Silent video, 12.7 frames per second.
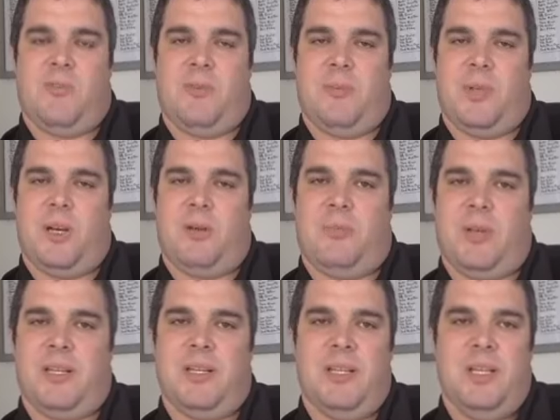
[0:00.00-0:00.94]
go from there.
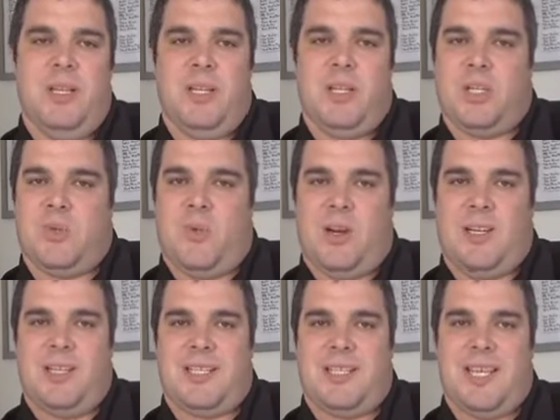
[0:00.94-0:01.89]
But just
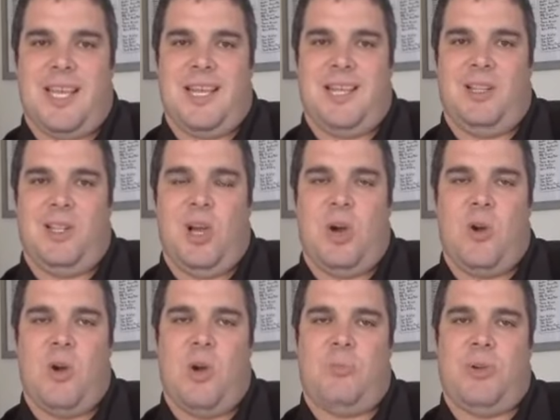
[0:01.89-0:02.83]
wanted to say
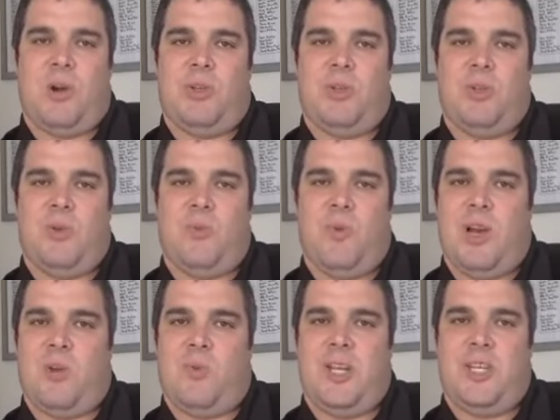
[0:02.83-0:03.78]
hello. Hope you're all doing
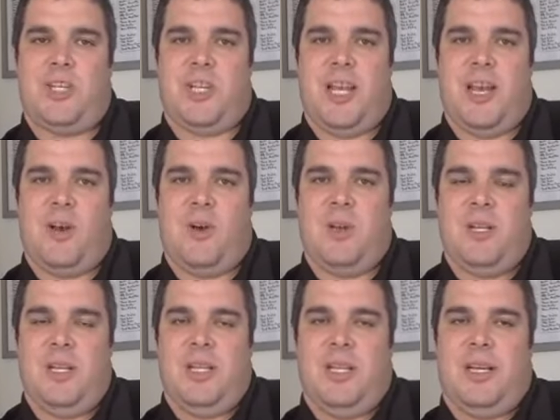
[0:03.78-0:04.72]
well. Reach out.
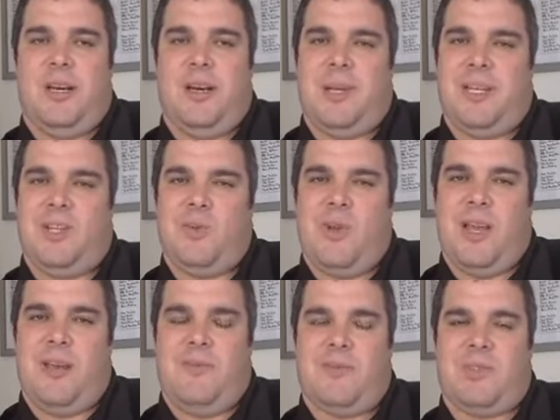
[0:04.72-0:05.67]
I do
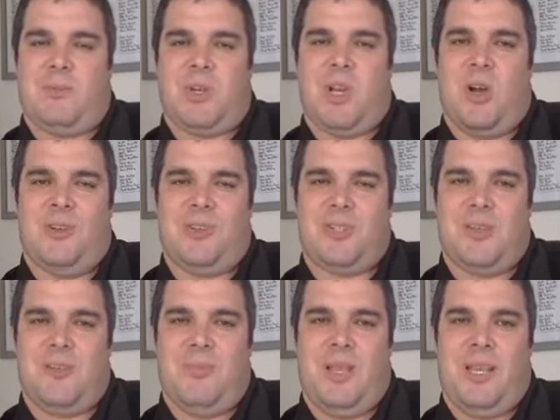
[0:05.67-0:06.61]
have some calls
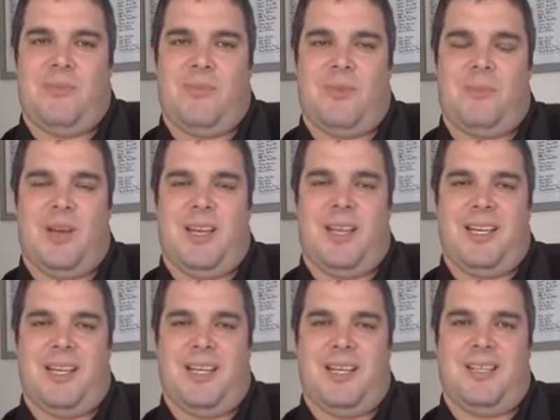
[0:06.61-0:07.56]
to make for
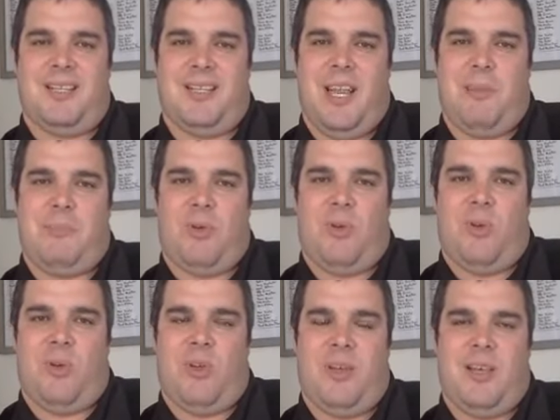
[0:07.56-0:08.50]
my
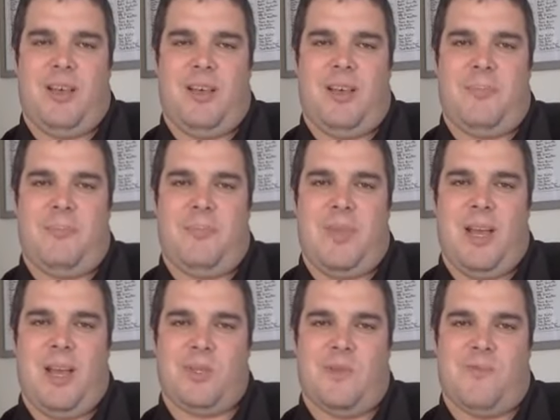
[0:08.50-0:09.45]
April
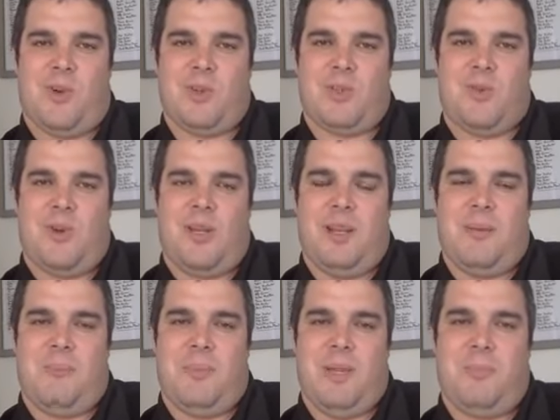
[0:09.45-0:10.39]

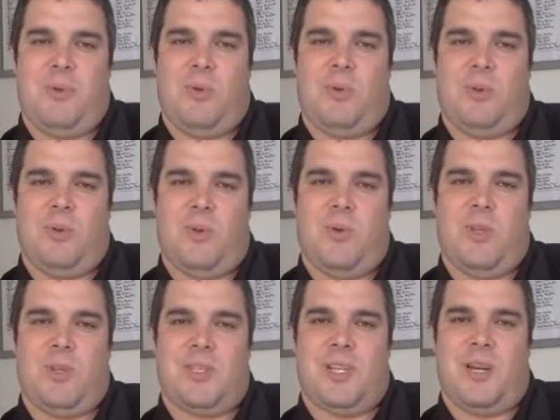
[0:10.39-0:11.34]
house-iversary. People will do a
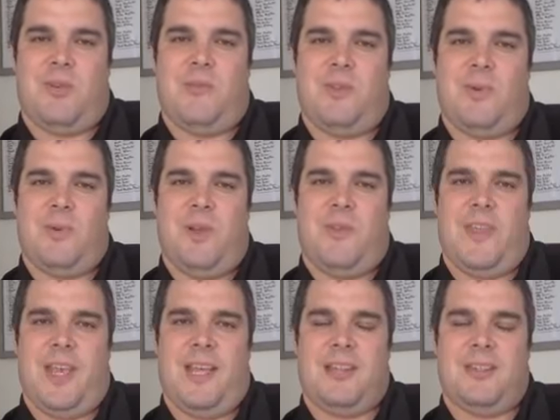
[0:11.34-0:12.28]
real estate review on
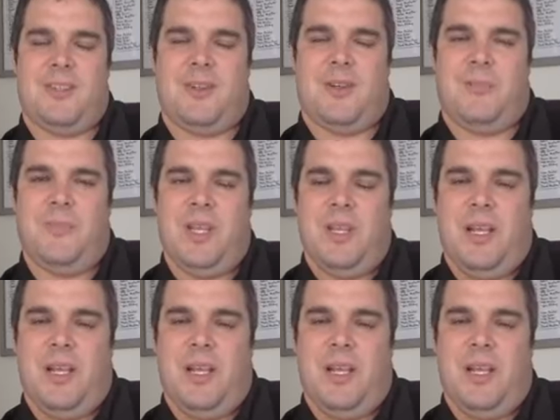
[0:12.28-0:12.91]
that. So